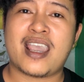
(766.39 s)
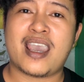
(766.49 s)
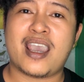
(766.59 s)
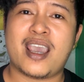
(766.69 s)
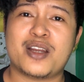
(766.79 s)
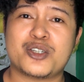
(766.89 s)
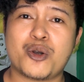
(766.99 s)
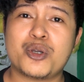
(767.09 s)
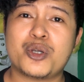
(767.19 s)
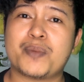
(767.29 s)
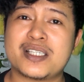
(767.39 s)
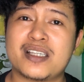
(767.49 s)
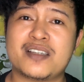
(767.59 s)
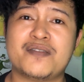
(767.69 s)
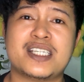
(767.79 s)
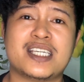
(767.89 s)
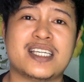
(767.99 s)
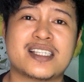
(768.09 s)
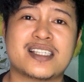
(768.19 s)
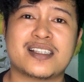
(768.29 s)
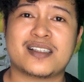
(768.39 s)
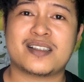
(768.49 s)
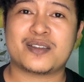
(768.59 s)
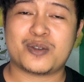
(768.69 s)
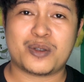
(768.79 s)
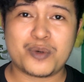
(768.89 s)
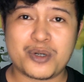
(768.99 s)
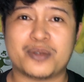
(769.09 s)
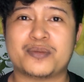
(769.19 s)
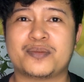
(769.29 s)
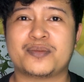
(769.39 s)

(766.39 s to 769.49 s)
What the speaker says: and show your positivities to the world.